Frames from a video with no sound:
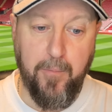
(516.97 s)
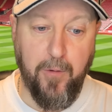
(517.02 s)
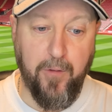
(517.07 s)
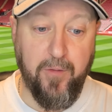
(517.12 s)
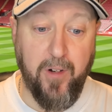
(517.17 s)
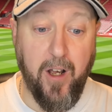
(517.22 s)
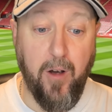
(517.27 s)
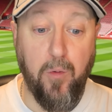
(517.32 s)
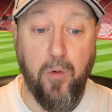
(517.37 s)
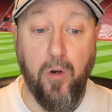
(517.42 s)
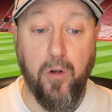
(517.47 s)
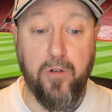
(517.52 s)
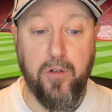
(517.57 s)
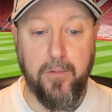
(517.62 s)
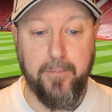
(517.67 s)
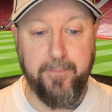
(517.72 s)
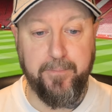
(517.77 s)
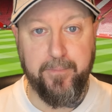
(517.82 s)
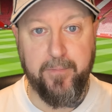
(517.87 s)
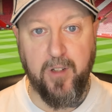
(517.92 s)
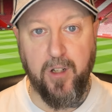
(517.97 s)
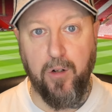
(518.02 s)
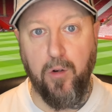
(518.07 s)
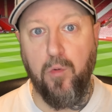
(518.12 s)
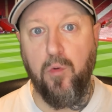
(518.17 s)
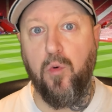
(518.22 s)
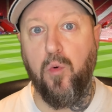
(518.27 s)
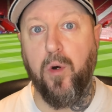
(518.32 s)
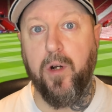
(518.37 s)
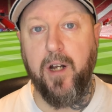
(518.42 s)
We've now got
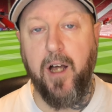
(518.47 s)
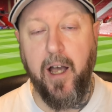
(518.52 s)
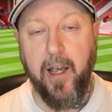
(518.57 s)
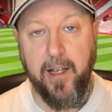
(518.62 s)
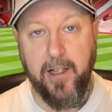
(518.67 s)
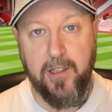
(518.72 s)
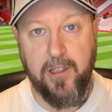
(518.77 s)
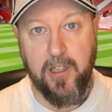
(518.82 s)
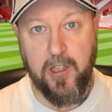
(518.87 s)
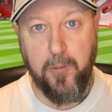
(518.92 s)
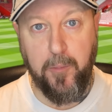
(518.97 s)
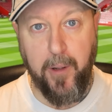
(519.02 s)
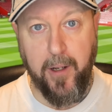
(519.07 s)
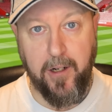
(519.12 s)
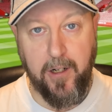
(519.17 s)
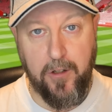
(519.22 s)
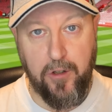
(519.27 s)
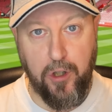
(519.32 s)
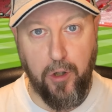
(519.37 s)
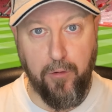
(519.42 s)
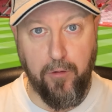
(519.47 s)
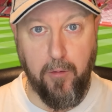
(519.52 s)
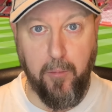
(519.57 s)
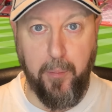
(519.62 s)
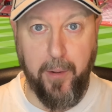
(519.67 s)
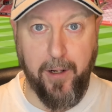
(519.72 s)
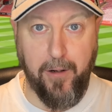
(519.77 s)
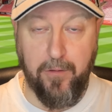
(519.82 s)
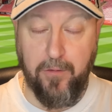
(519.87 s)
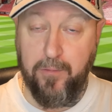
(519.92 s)
Luke O'Nien suspended due to him
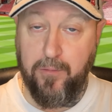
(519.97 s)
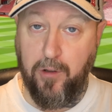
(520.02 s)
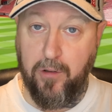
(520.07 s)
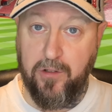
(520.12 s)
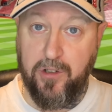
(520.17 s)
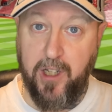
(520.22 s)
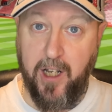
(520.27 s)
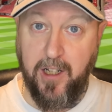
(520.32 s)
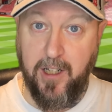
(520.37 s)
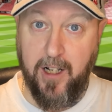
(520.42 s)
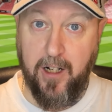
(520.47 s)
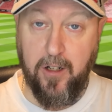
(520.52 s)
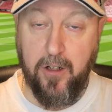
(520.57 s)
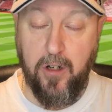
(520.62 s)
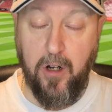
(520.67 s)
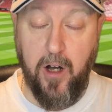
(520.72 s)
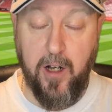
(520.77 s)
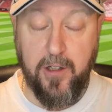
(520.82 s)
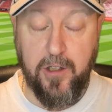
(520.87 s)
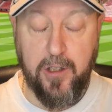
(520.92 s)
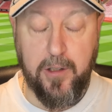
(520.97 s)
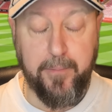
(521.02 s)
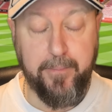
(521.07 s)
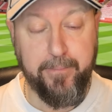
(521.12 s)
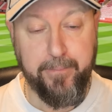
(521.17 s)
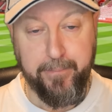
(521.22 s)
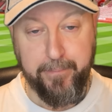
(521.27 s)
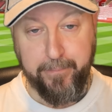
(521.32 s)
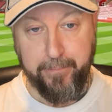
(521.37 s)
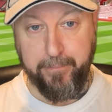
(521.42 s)
being on, on ten yellow cards.
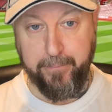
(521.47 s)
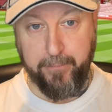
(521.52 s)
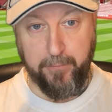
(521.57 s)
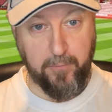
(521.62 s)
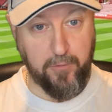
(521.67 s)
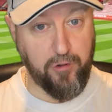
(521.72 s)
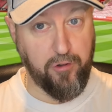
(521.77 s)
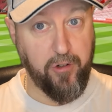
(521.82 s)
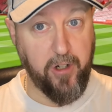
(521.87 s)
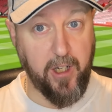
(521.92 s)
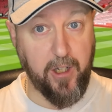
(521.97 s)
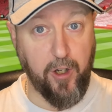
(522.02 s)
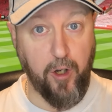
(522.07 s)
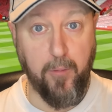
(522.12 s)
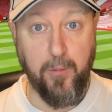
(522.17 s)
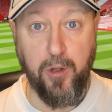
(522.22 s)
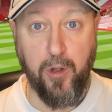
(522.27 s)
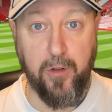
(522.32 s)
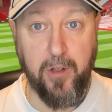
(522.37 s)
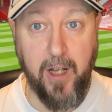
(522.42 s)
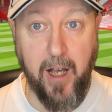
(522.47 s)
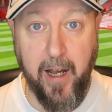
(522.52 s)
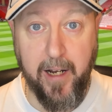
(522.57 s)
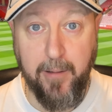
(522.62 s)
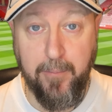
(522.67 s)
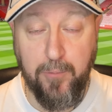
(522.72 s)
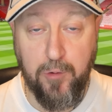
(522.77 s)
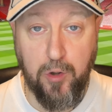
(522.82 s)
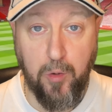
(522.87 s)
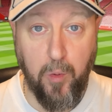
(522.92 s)
Trai Hume's on
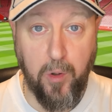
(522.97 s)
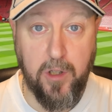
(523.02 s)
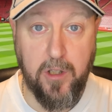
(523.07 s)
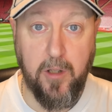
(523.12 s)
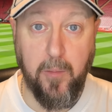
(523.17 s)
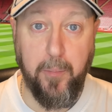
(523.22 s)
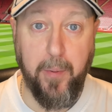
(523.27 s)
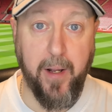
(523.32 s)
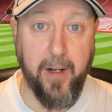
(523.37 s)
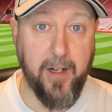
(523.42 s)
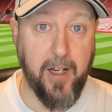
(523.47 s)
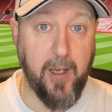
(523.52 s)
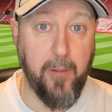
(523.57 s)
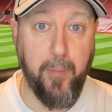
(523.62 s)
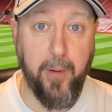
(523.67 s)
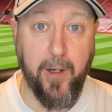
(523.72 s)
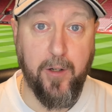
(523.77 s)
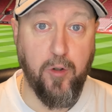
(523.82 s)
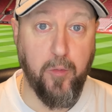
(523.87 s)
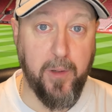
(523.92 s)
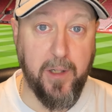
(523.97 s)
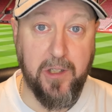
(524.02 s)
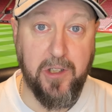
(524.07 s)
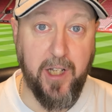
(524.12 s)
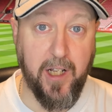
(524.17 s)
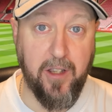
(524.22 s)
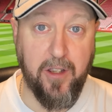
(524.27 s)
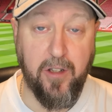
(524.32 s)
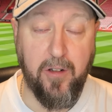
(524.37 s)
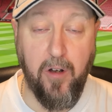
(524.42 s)
nine. So what's the bet? And he picks up his
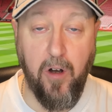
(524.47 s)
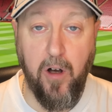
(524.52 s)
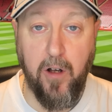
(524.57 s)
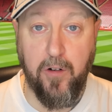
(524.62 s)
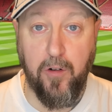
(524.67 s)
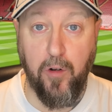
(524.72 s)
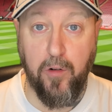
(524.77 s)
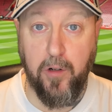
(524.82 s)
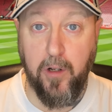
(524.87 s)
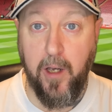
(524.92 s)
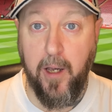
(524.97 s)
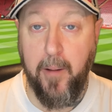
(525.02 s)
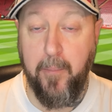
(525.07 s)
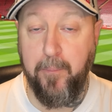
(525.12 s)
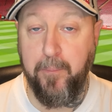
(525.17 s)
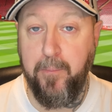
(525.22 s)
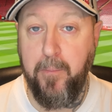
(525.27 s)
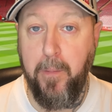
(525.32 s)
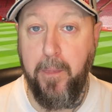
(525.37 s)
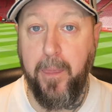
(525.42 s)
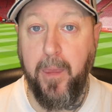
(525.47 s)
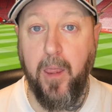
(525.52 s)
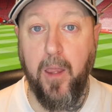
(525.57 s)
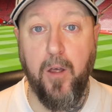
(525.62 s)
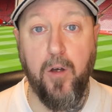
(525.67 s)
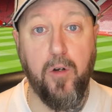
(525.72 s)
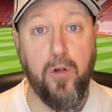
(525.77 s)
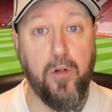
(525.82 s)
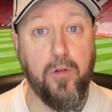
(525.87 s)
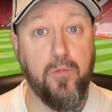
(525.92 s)
tenth card on um,
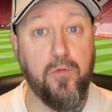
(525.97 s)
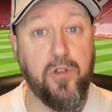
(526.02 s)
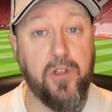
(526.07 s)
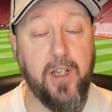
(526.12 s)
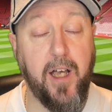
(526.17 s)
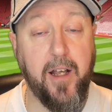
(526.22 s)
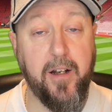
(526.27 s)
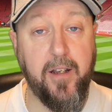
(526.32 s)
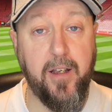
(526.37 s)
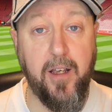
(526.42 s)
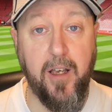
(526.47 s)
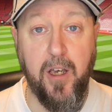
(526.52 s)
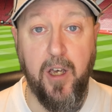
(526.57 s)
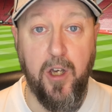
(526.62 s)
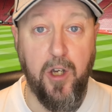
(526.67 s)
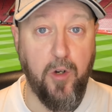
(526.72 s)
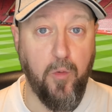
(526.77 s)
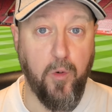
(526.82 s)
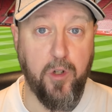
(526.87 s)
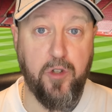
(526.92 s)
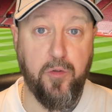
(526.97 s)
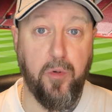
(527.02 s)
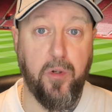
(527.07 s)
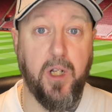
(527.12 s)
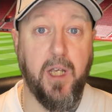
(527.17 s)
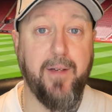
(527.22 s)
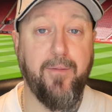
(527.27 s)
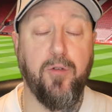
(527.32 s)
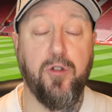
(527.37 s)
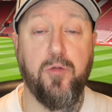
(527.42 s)
on Saturday, which will
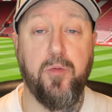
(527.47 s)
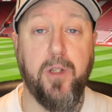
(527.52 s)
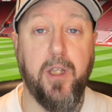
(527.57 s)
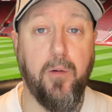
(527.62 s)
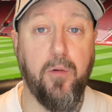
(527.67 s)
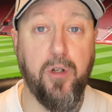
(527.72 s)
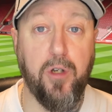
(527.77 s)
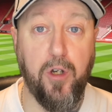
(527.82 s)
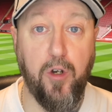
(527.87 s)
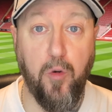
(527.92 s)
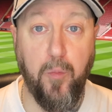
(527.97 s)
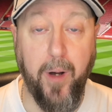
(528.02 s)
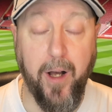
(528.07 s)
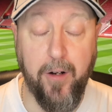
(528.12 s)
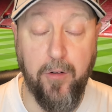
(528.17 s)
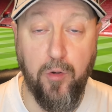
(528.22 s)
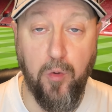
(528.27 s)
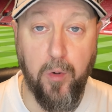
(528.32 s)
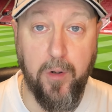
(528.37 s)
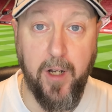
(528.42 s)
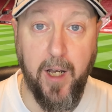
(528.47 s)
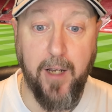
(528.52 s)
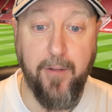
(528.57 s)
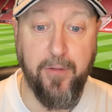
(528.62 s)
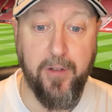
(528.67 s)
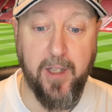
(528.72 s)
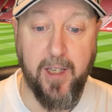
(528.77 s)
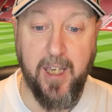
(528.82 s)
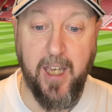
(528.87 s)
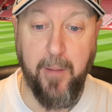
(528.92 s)
leave us without Hume and or nine for
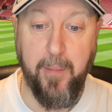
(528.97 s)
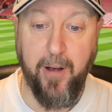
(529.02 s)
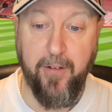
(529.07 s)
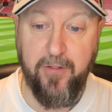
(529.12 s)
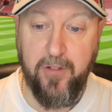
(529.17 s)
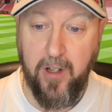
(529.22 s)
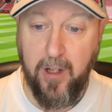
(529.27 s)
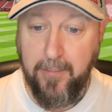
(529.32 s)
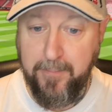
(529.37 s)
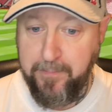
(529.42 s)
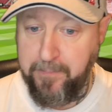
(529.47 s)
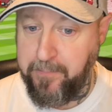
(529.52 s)
the game after.